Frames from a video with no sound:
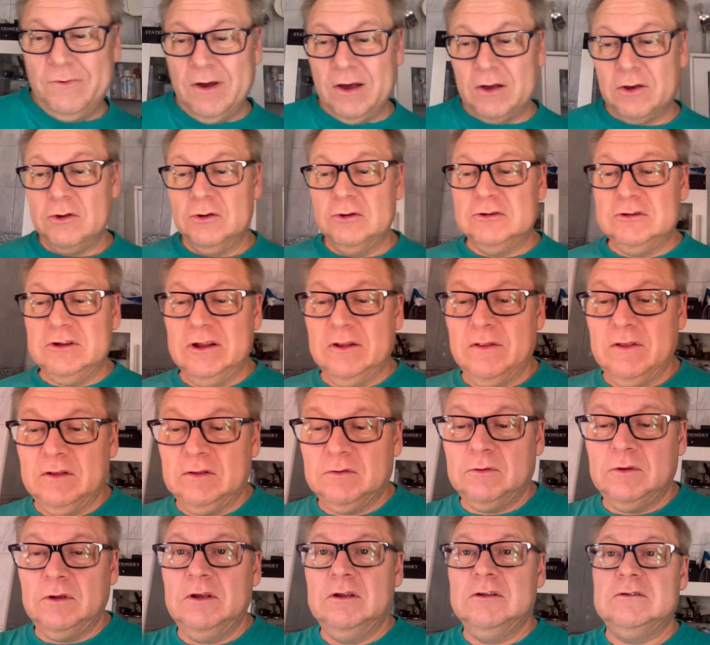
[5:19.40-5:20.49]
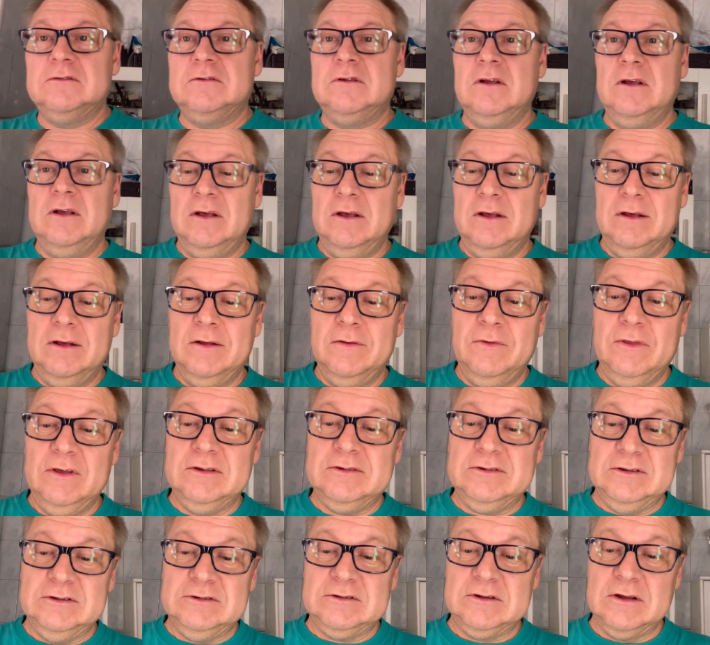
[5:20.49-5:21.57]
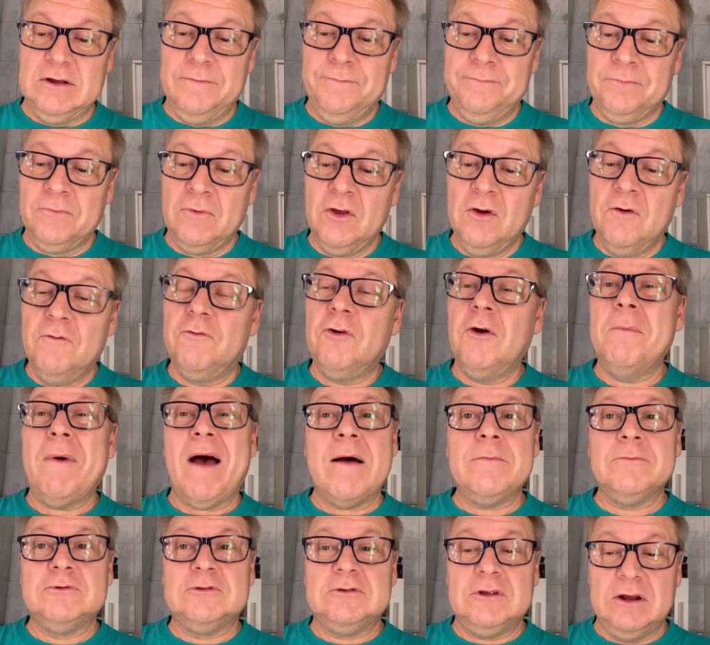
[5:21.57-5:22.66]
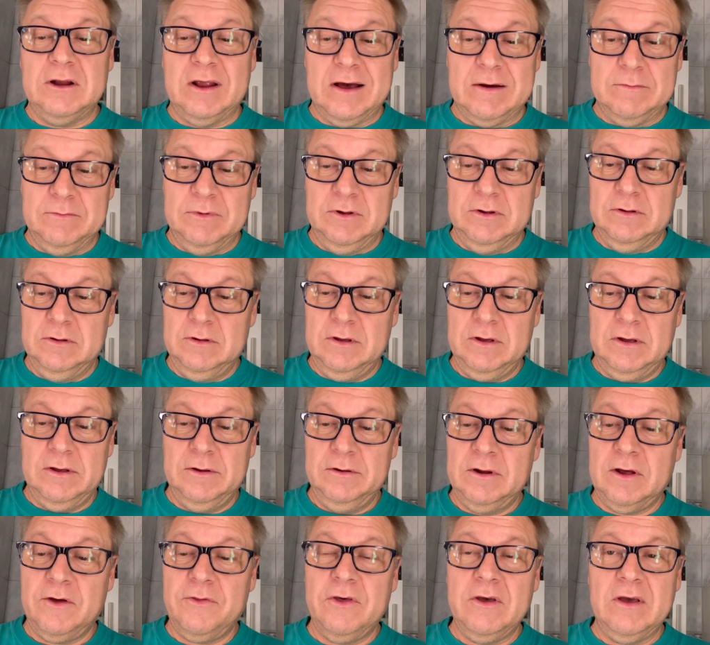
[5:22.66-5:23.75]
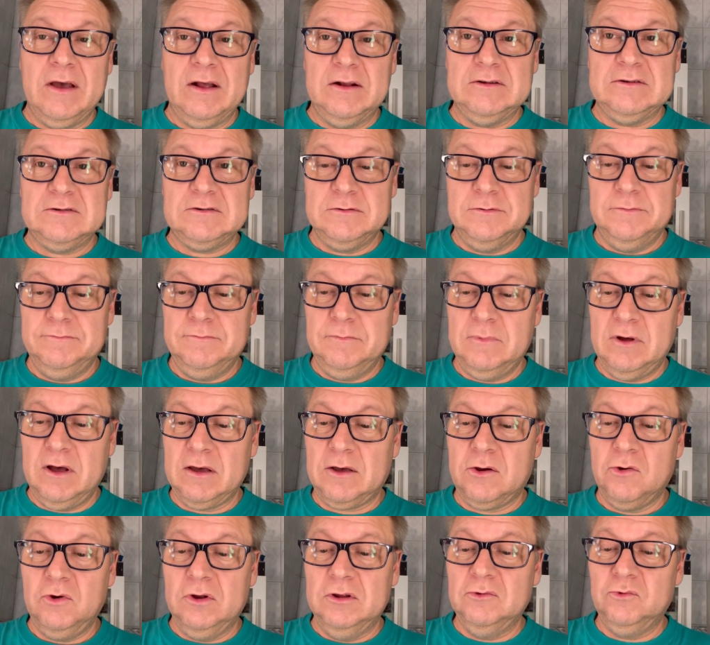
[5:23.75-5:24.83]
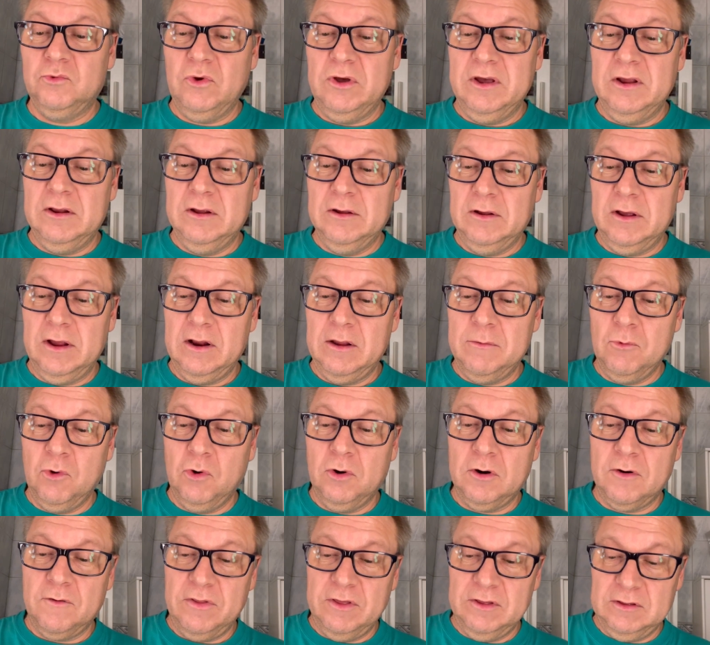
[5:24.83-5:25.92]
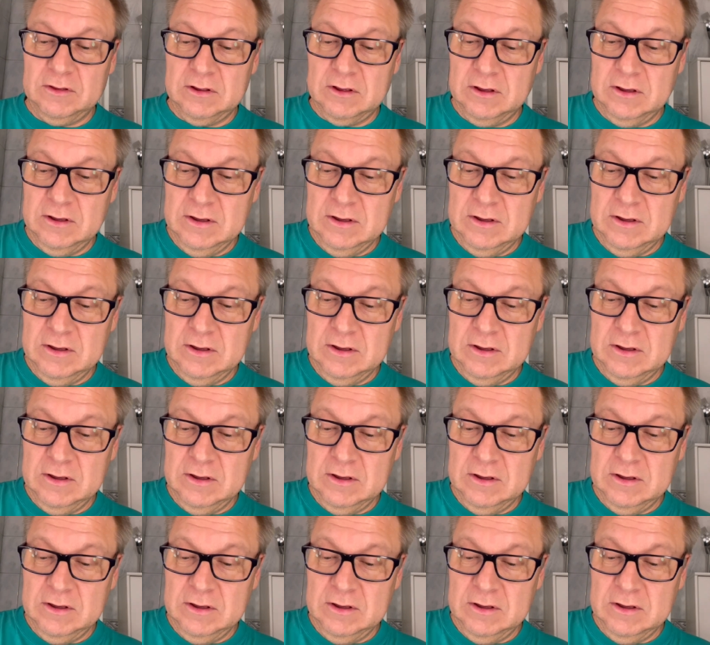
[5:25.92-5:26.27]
I could see that this is from Amsterdam. Nothing else. I couldn't read any more of it.